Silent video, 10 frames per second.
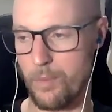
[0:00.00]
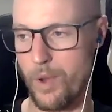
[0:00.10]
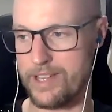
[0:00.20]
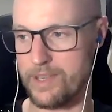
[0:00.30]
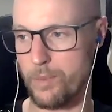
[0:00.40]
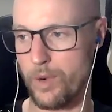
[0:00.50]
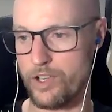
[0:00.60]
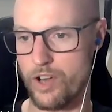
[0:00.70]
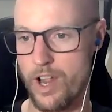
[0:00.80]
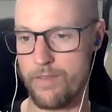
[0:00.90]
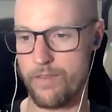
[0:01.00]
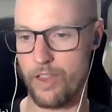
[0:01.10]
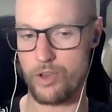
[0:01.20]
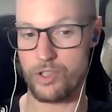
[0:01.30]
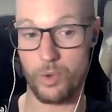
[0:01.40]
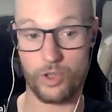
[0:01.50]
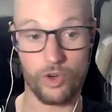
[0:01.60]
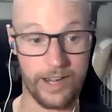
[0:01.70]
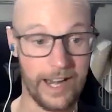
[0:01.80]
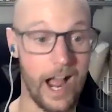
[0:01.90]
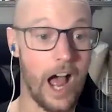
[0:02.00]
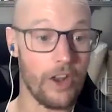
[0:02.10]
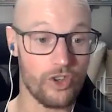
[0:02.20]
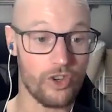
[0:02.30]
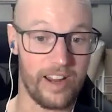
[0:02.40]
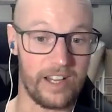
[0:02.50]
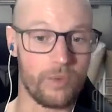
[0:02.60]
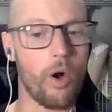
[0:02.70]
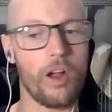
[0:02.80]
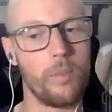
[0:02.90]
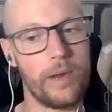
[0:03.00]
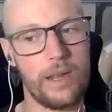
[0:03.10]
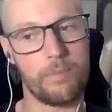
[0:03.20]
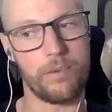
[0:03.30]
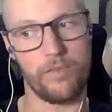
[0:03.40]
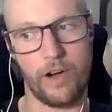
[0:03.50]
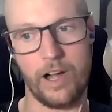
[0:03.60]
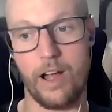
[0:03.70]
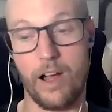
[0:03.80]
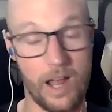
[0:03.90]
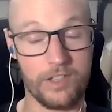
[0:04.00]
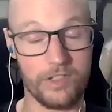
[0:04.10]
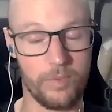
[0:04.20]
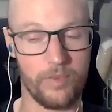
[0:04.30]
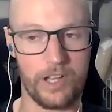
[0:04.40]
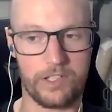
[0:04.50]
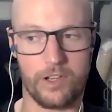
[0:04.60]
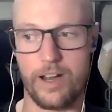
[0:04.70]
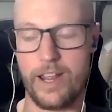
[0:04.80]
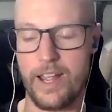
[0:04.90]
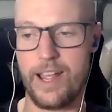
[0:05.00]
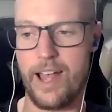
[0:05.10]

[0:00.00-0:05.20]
ways in which, for those who are training untrained, what can we provide unsupervised, sorry,